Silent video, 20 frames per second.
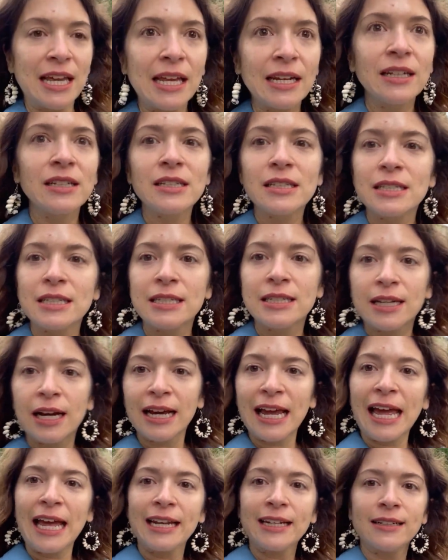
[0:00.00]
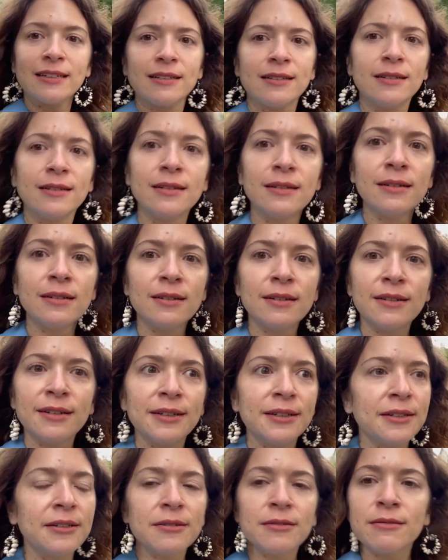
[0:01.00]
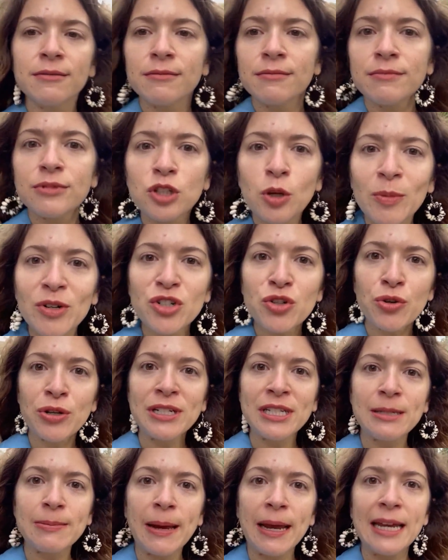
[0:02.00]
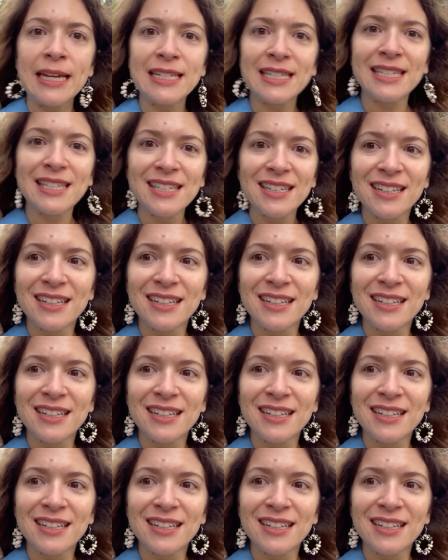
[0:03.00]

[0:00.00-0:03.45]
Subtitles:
And again, so much green space.